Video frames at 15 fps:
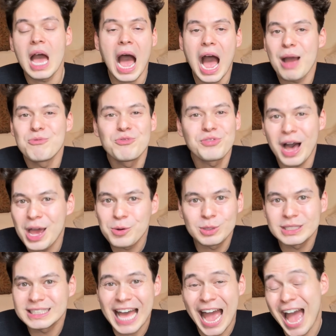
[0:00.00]
I'm fine
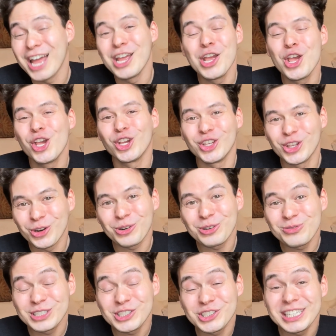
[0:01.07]
with that.
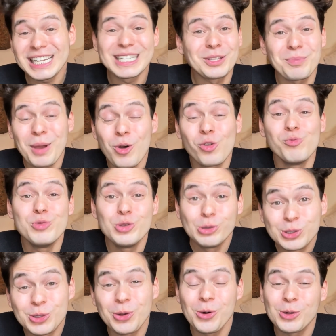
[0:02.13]
Eurovision is about
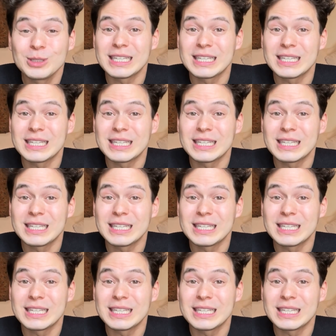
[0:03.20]
musical